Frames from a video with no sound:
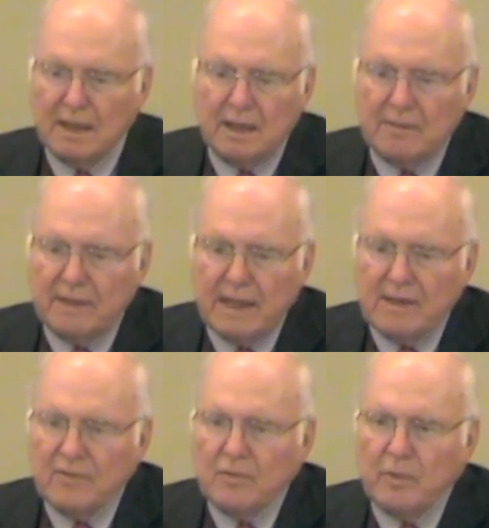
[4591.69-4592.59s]
I mean, that
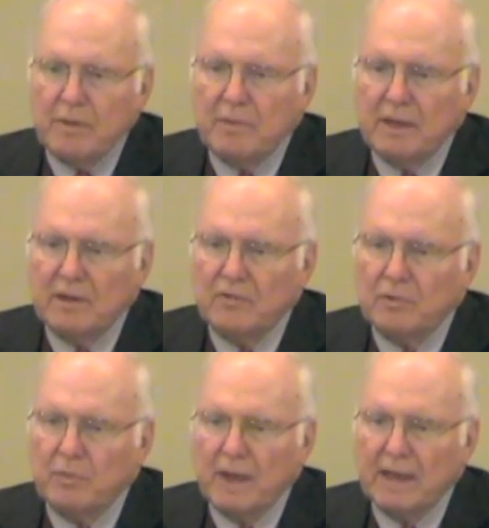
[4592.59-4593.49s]
isn't the way Americans were
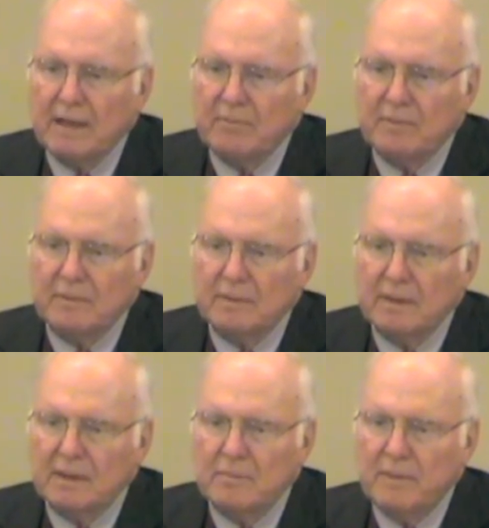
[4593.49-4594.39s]
brought up
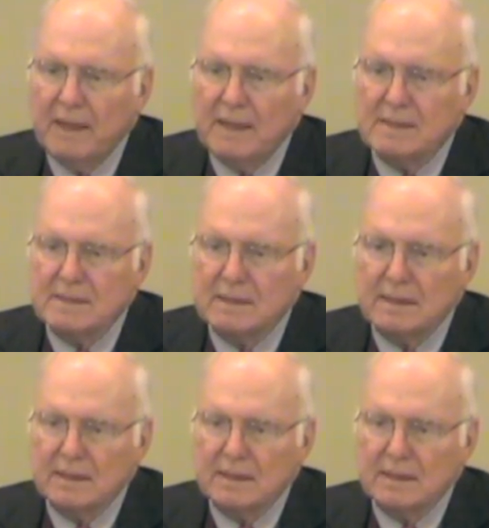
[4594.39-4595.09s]
in the past.